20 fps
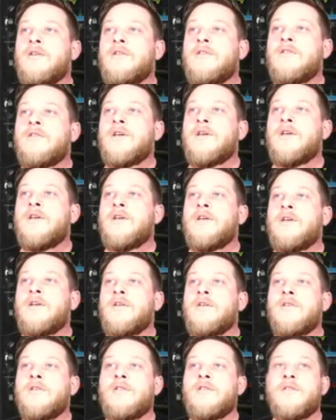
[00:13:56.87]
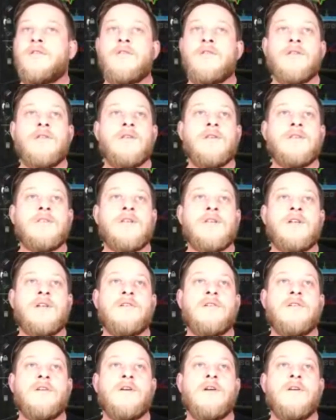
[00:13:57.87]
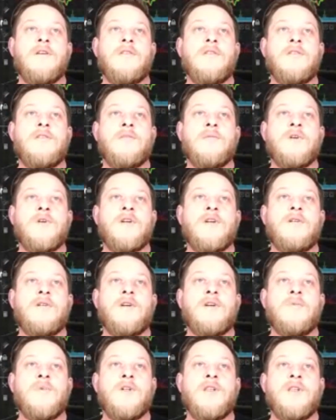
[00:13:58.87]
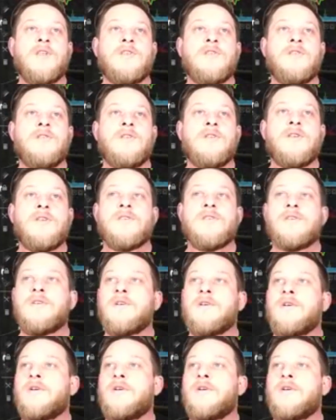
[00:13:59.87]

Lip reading: Right? Is that, no, there we go. Come on, let's do this.